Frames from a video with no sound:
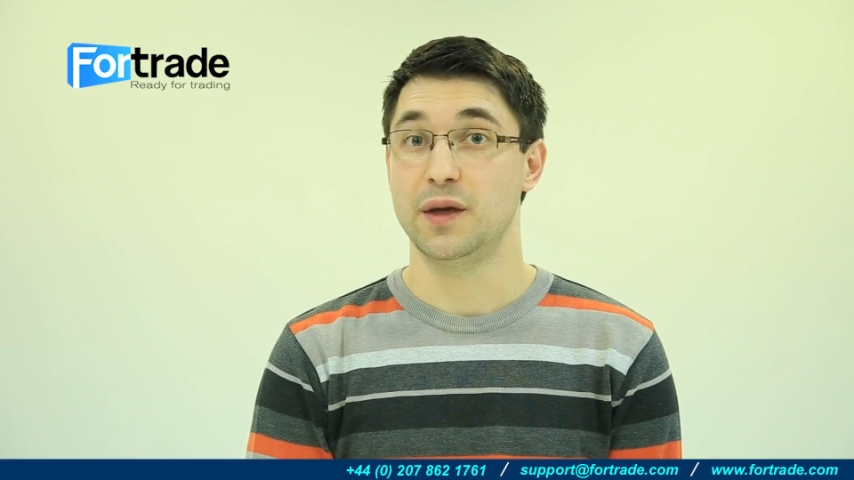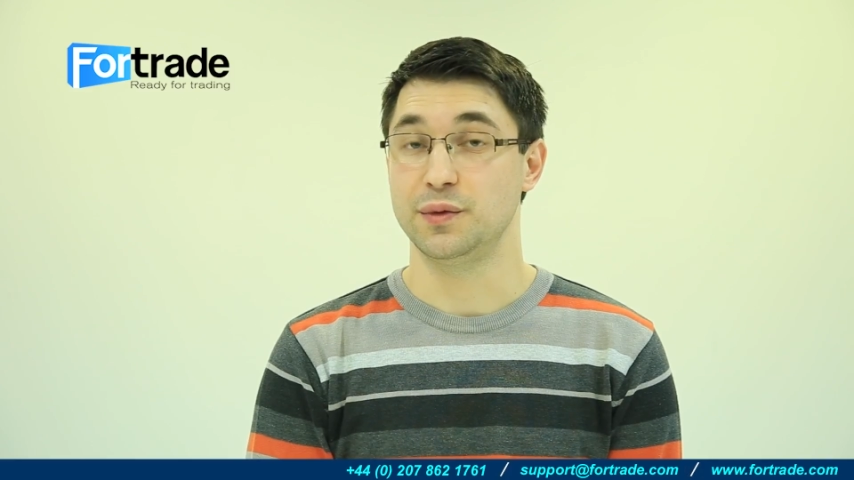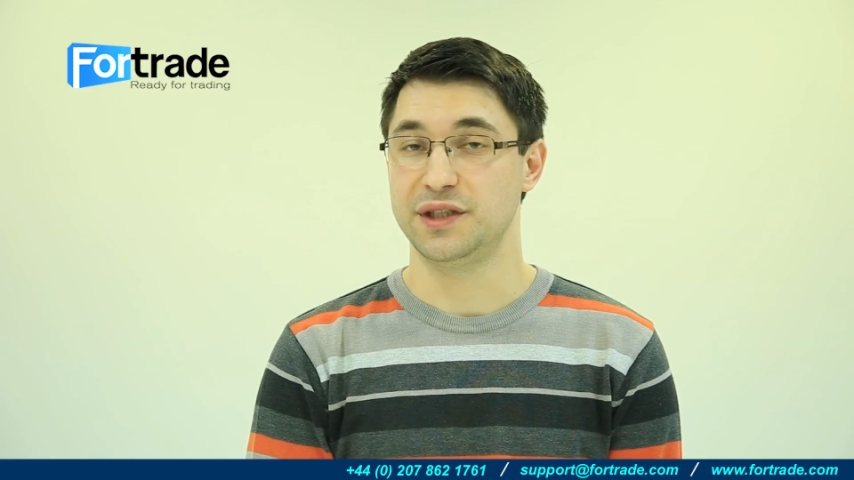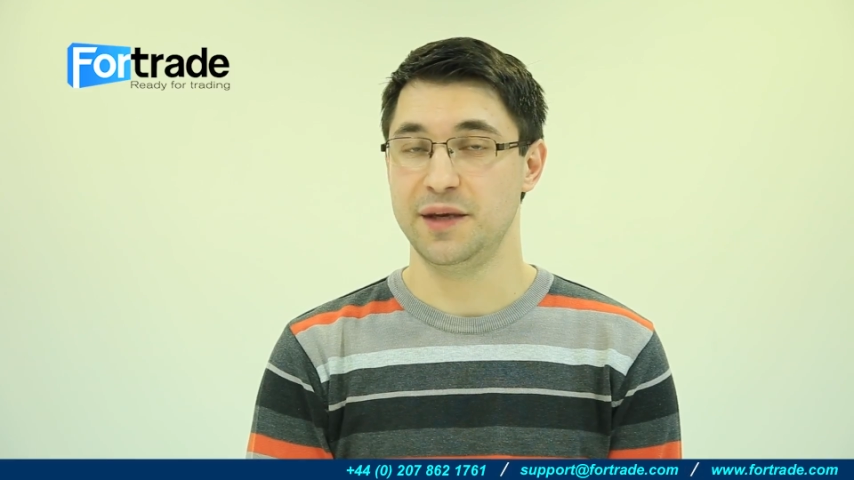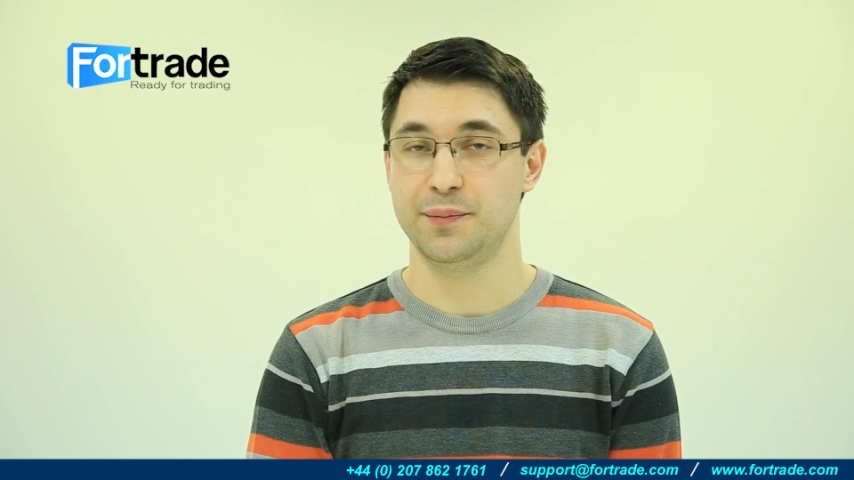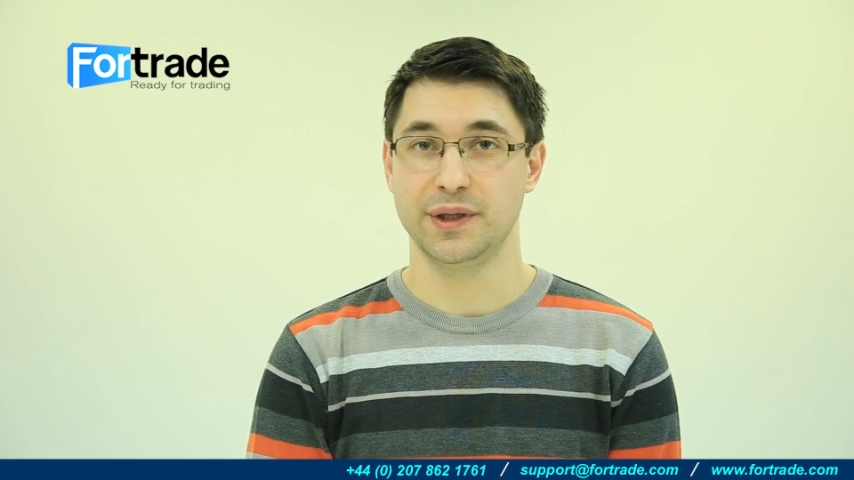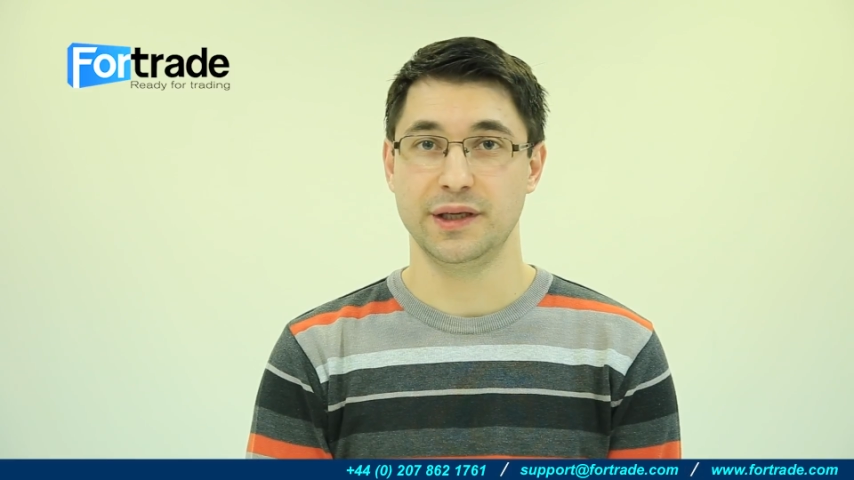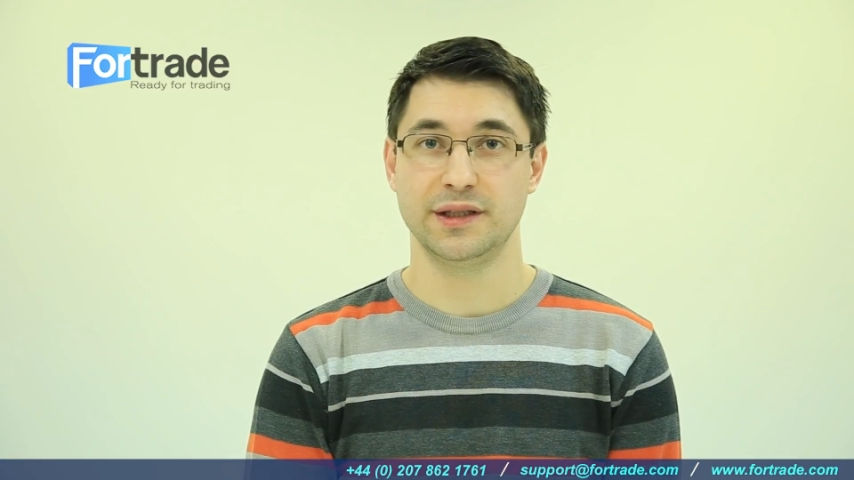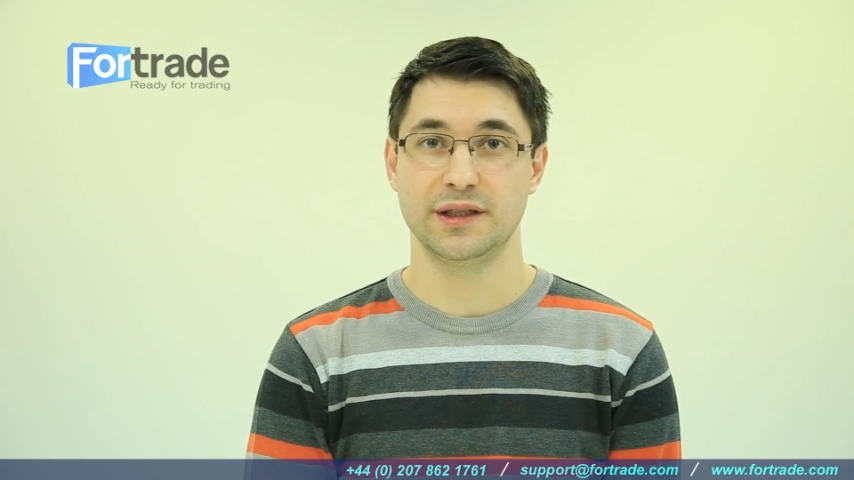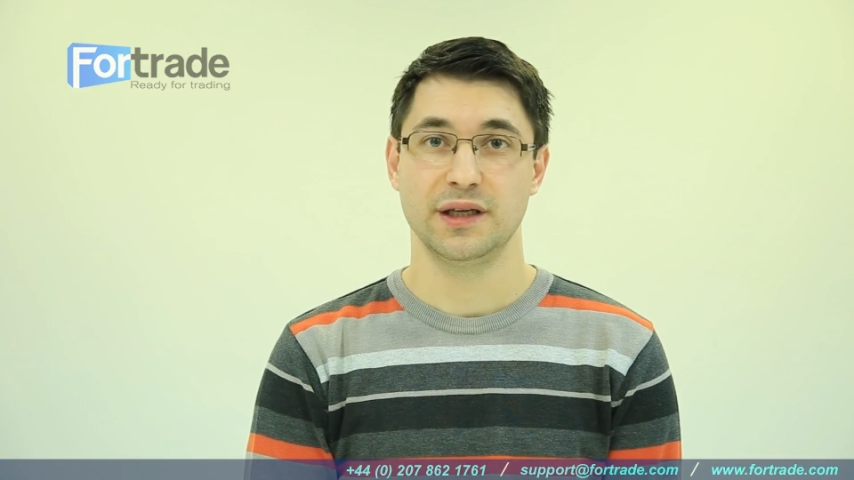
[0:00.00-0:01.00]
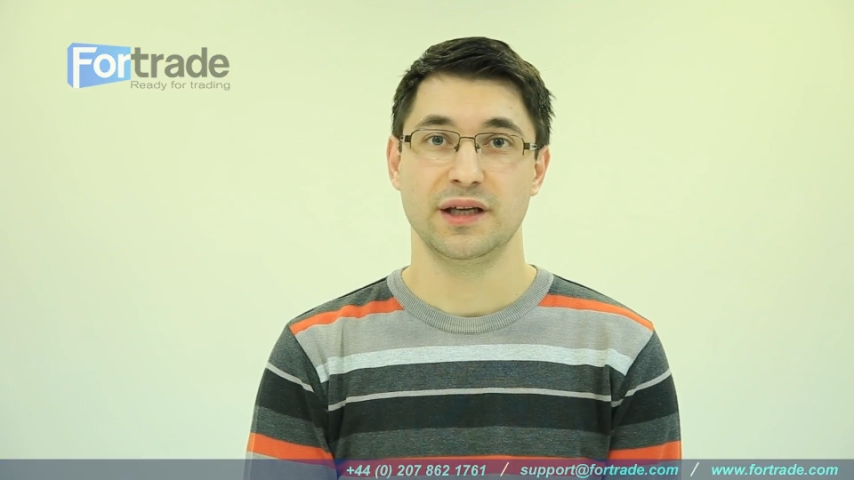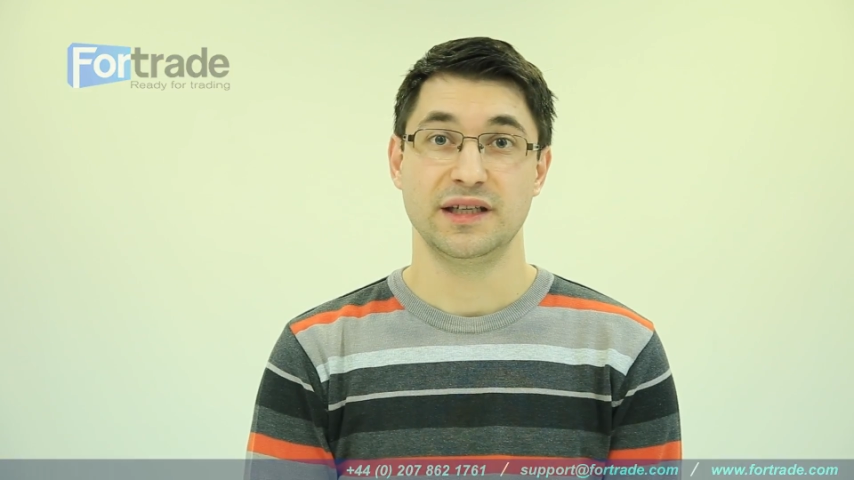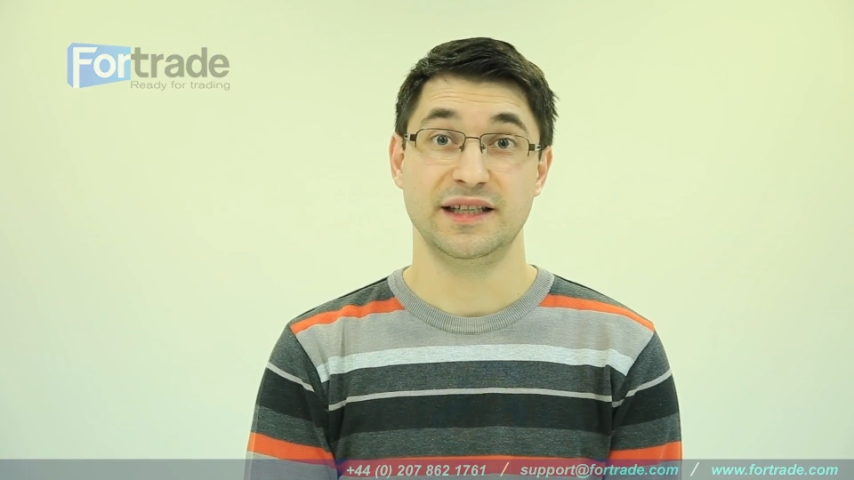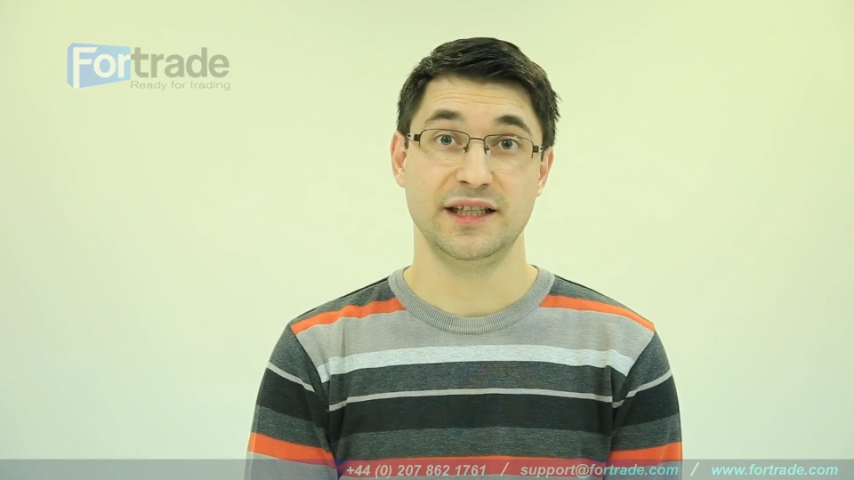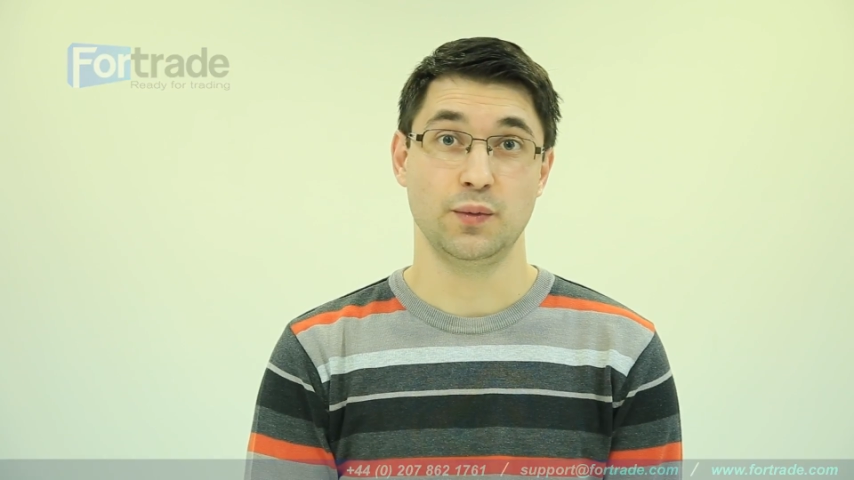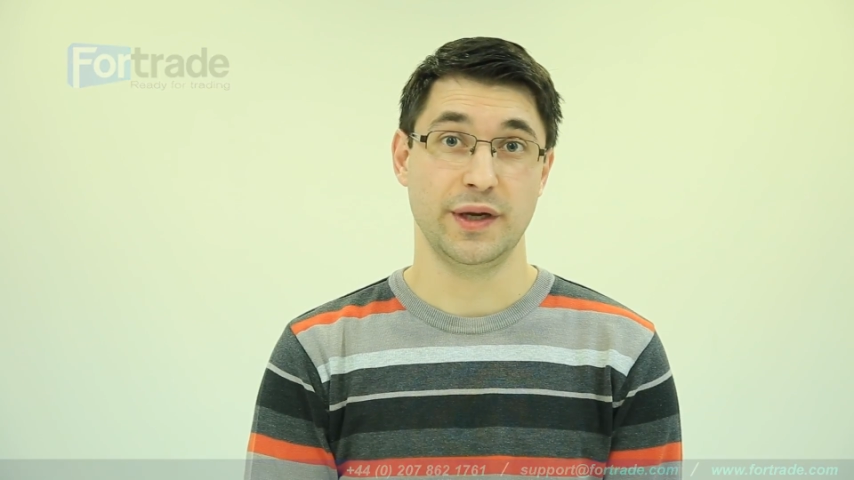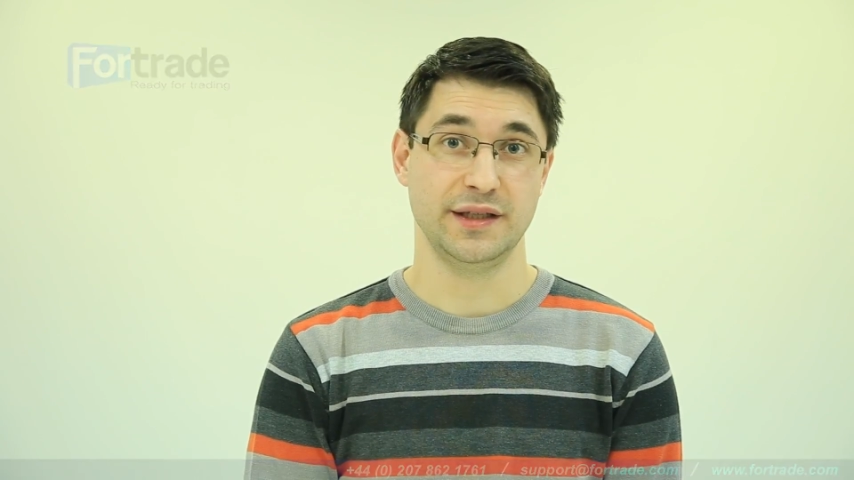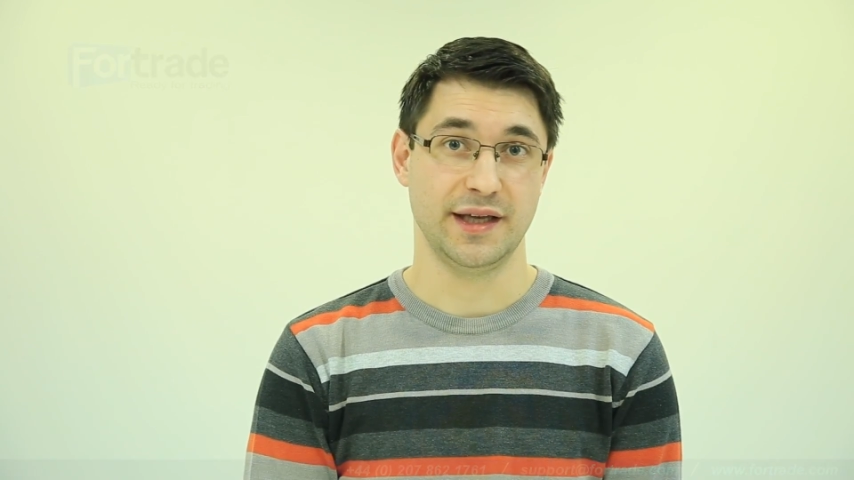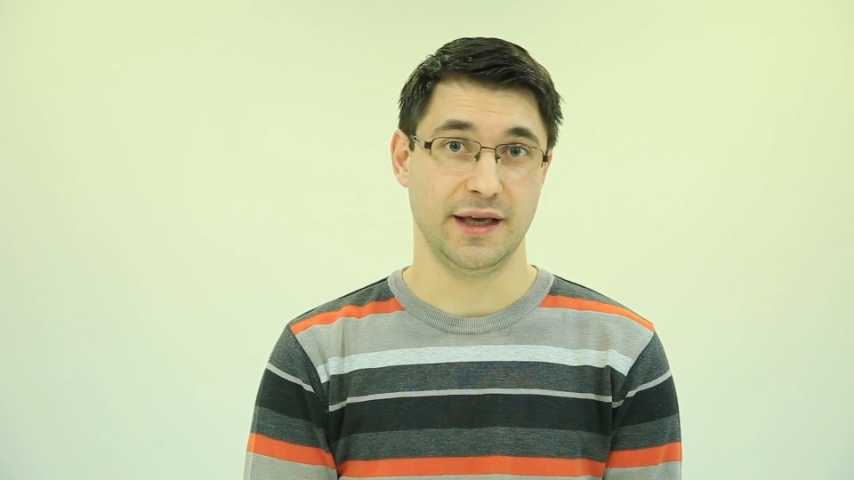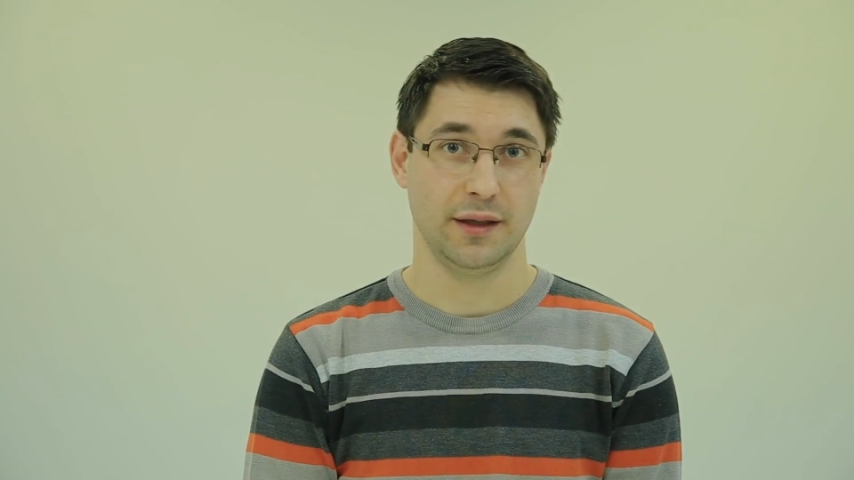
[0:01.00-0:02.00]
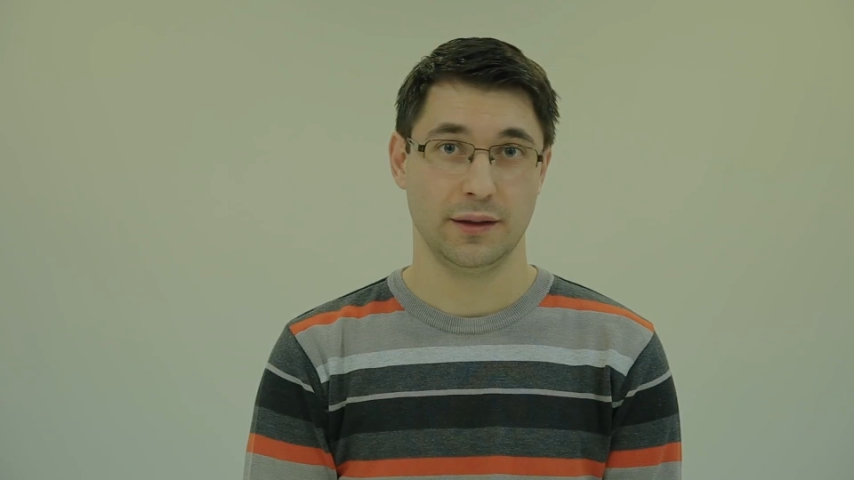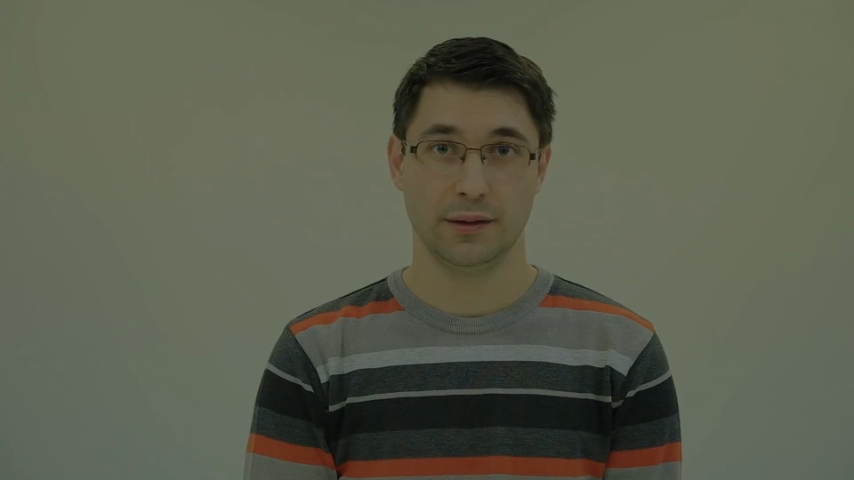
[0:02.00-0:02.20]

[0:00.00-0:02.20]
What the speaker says: that will take place this Wednesday.